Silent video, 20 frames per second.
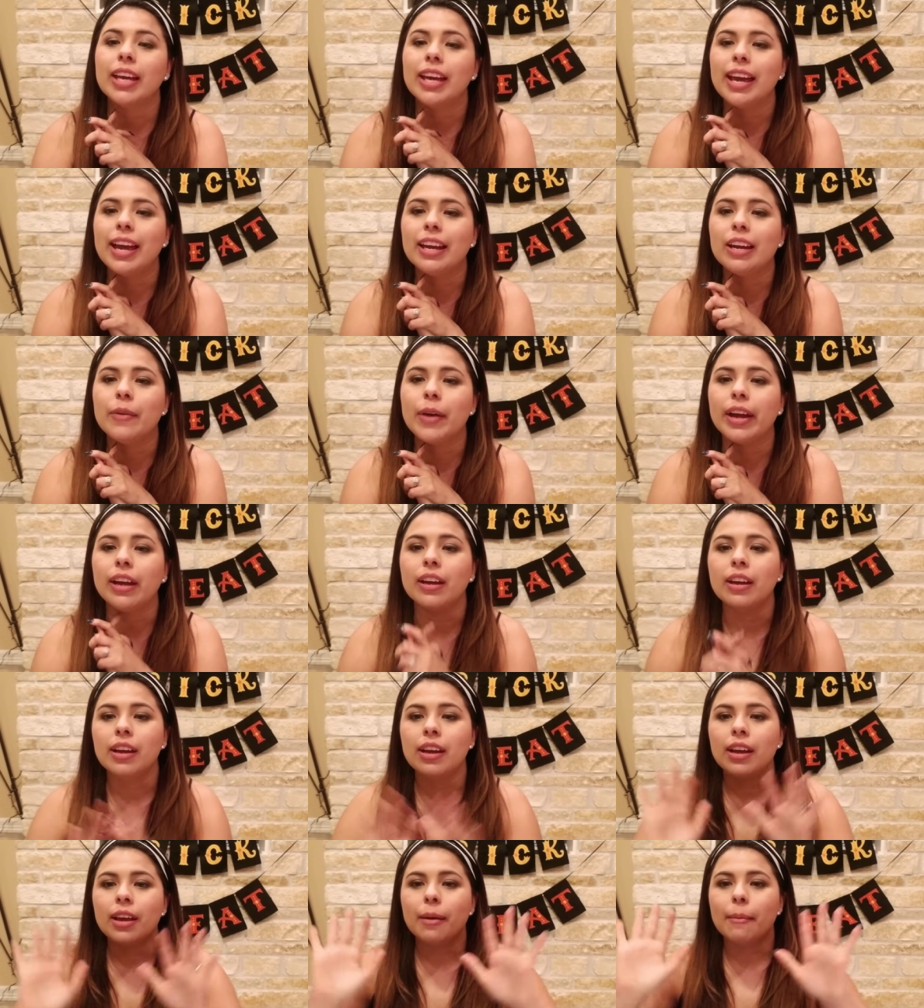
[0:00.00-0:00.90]
Anyway,
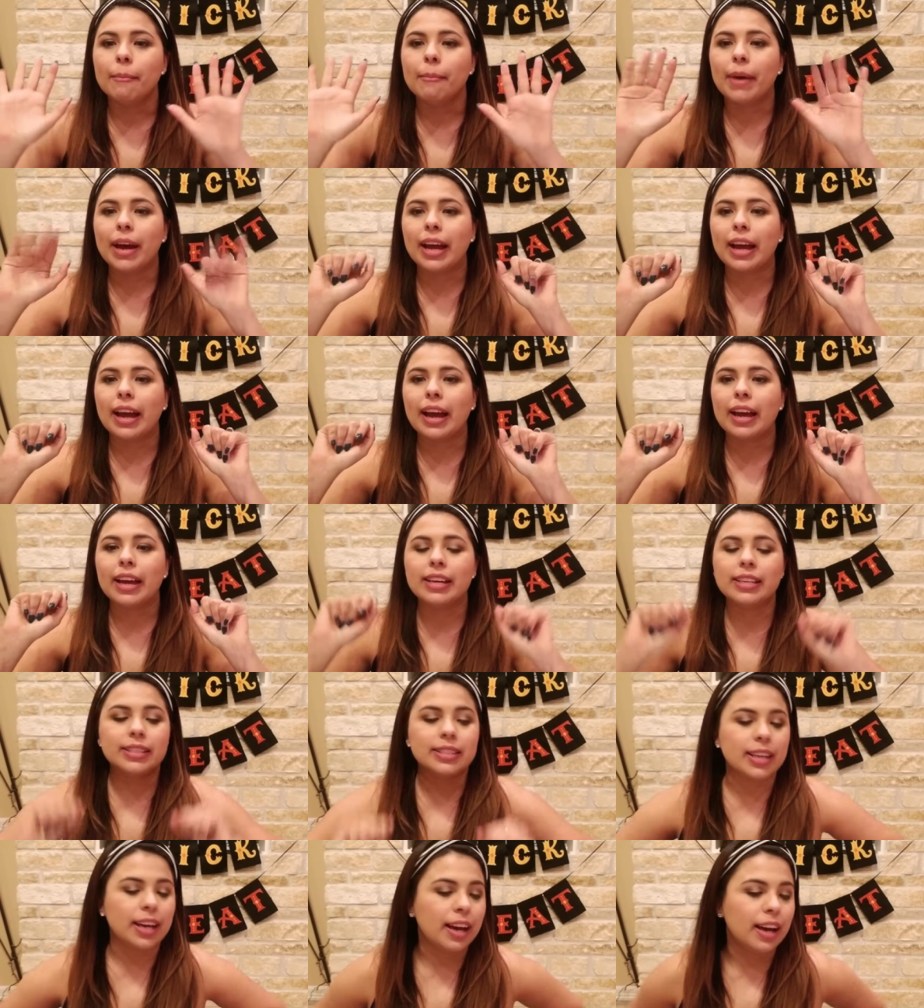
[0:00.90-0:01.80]
bye
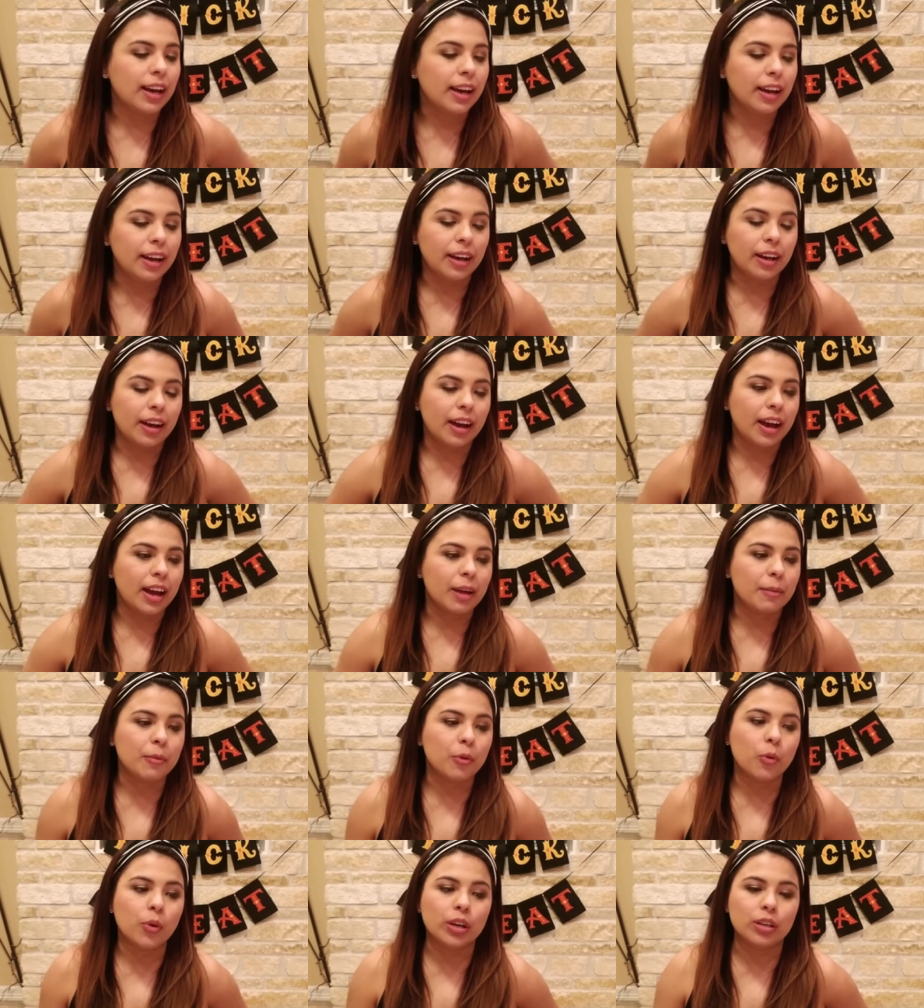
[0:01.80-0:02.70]
guys.
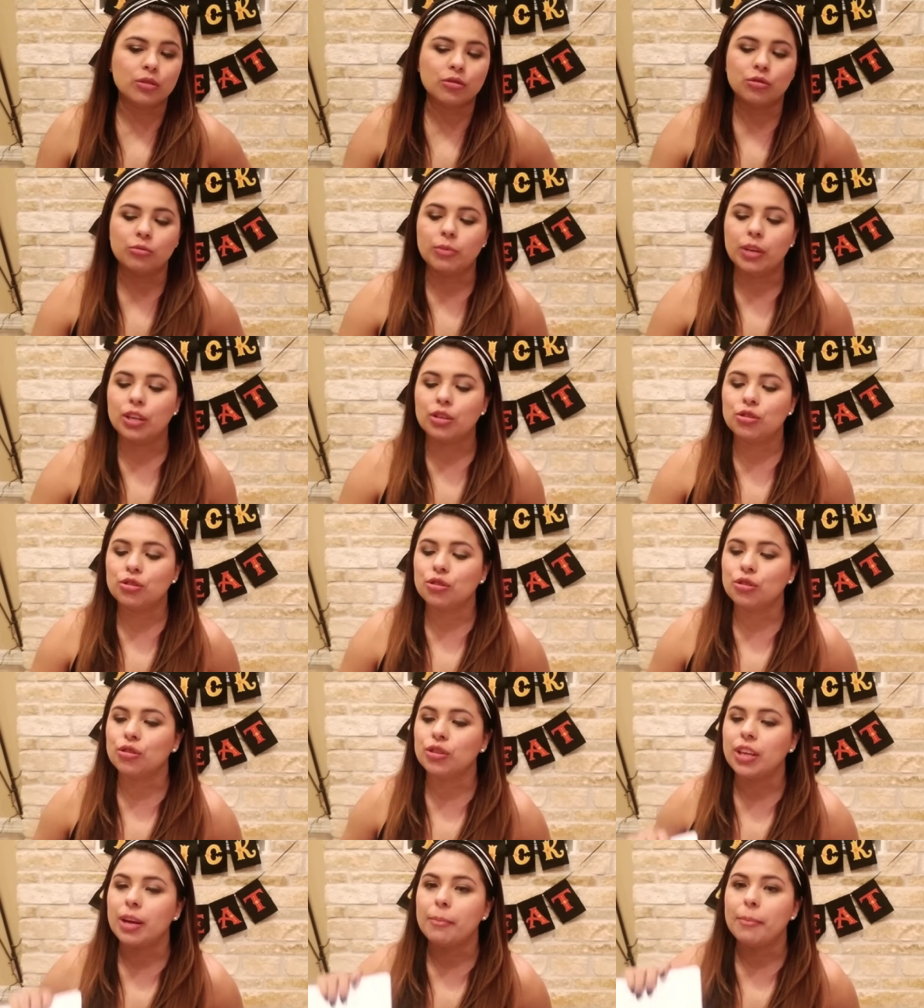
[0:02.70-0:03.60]
I'm going to make
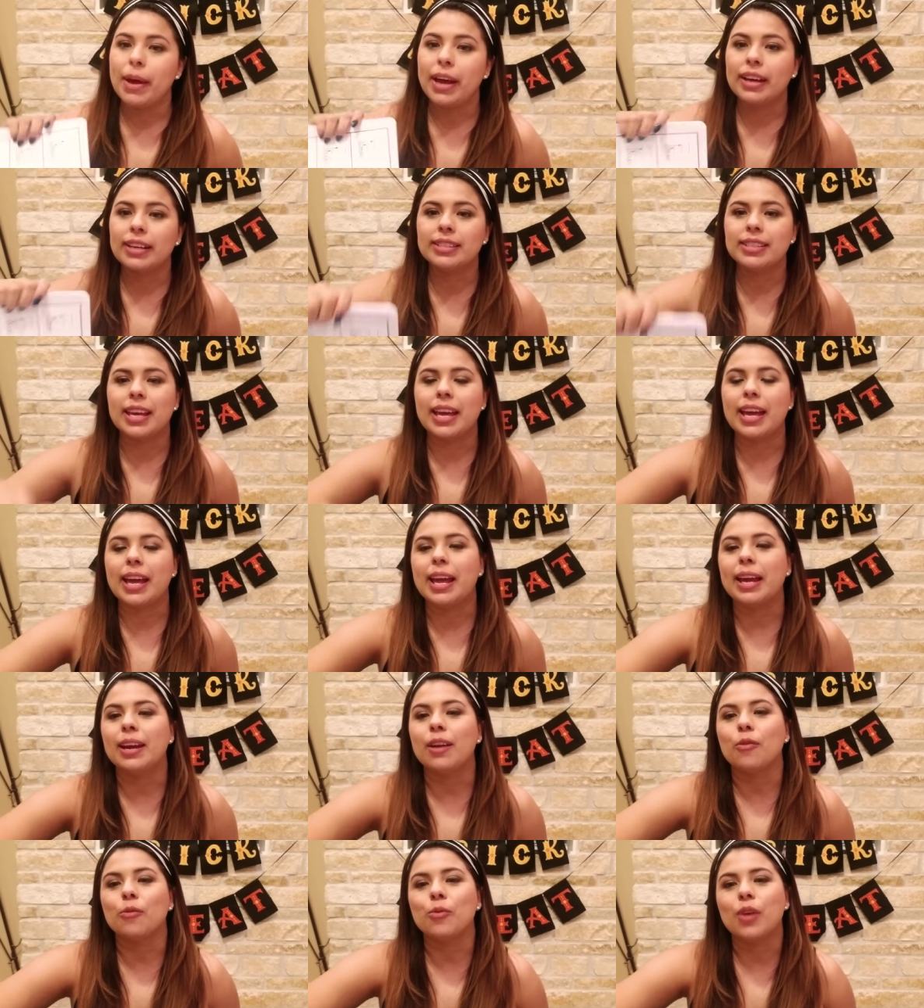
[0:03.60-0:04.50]
sure that Max
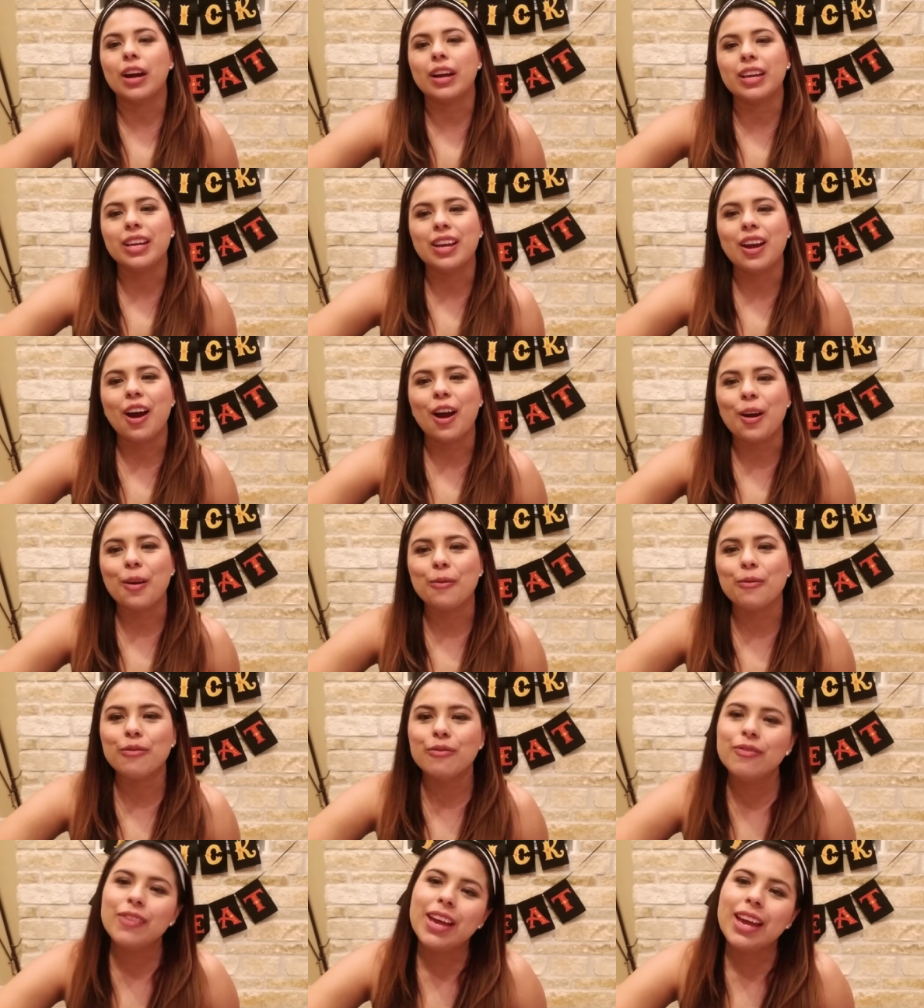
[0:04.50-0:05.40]
and Rocky are
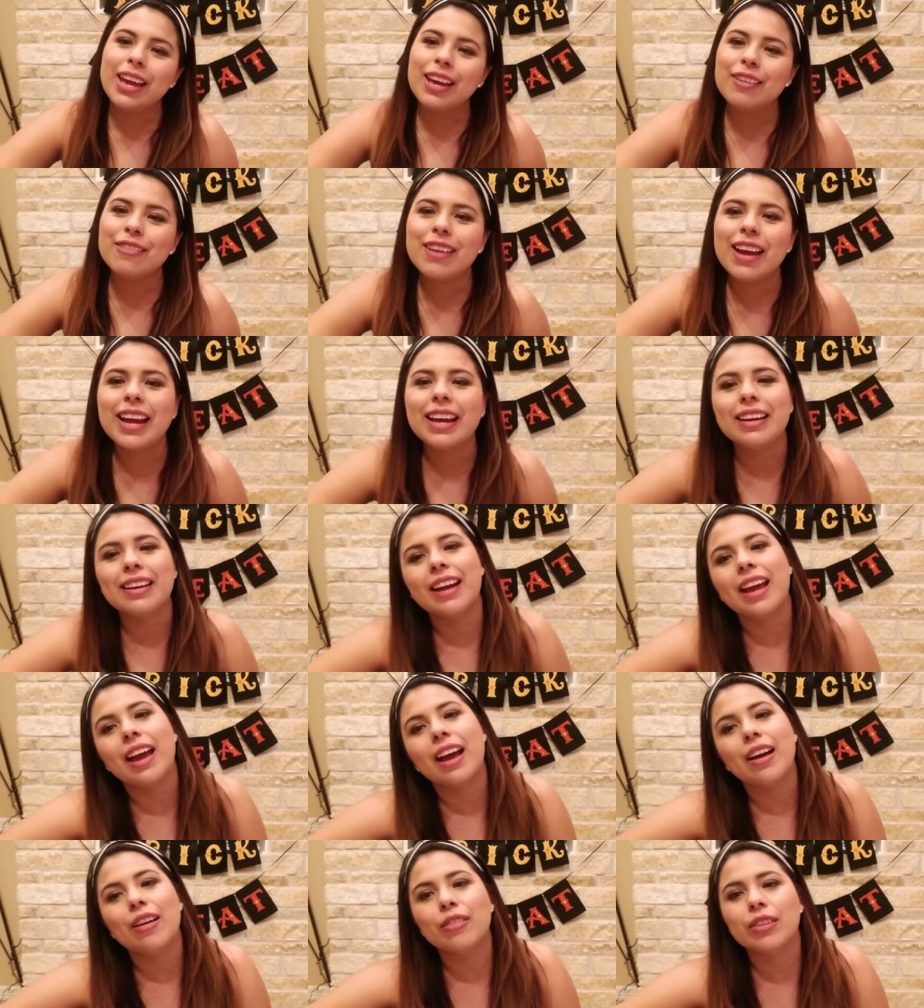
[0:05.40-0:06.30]
fed right
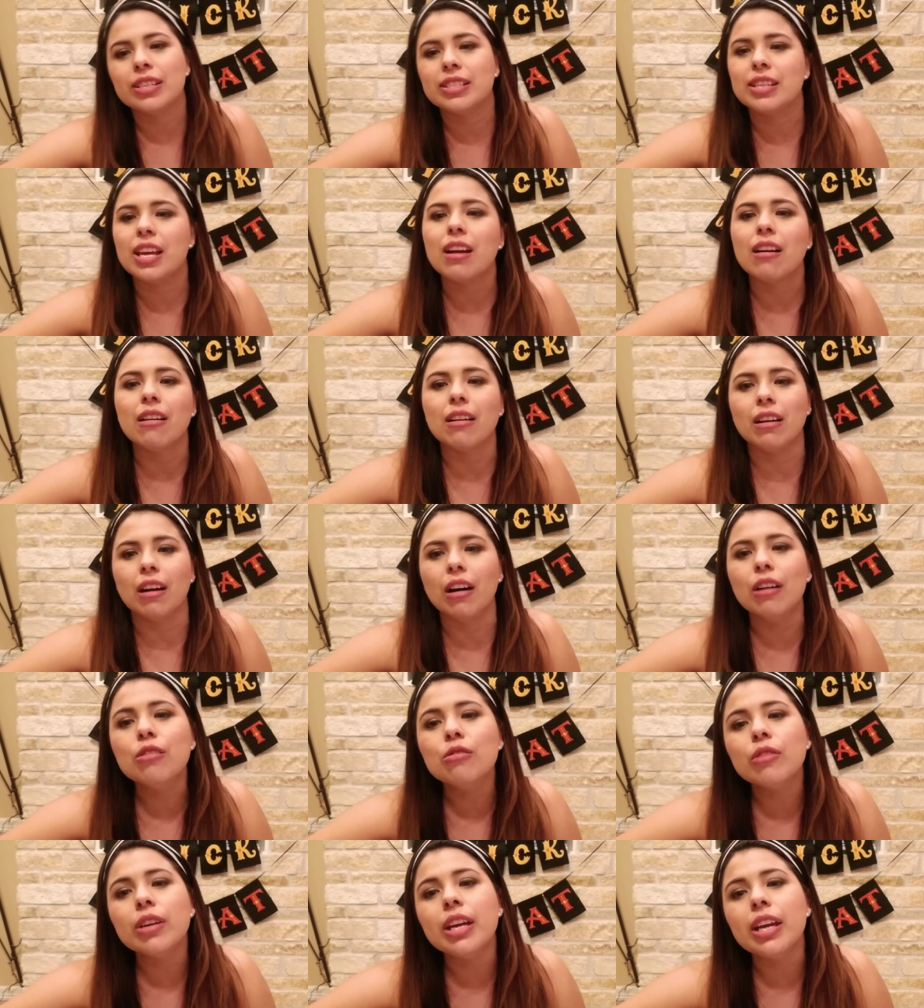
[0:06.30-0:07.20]
now because they are
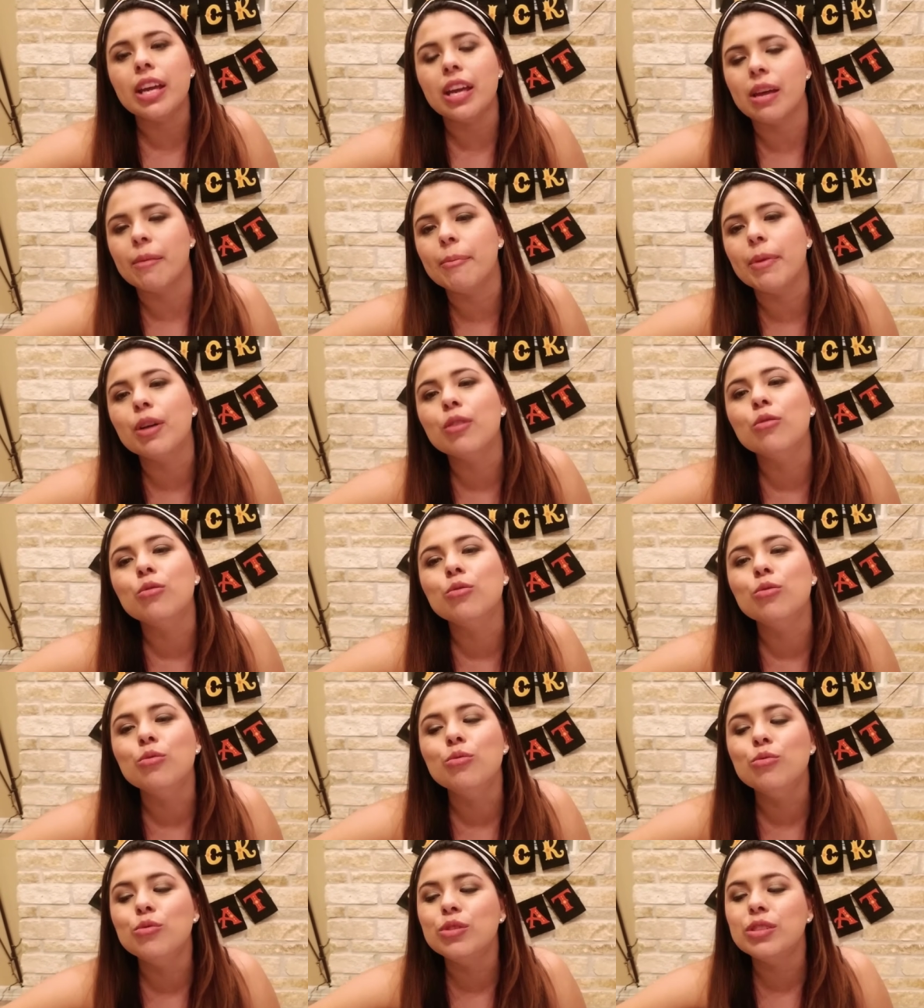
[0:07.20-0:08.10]
hungry
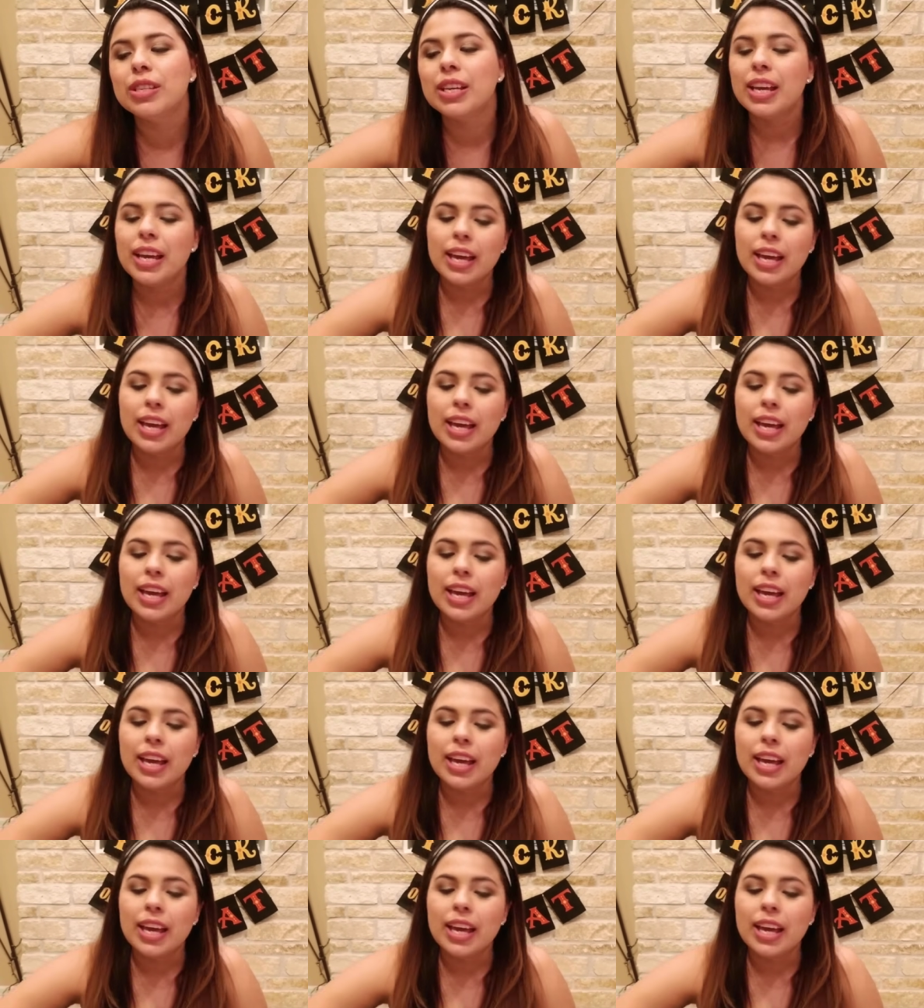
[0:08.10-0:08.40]
hippos.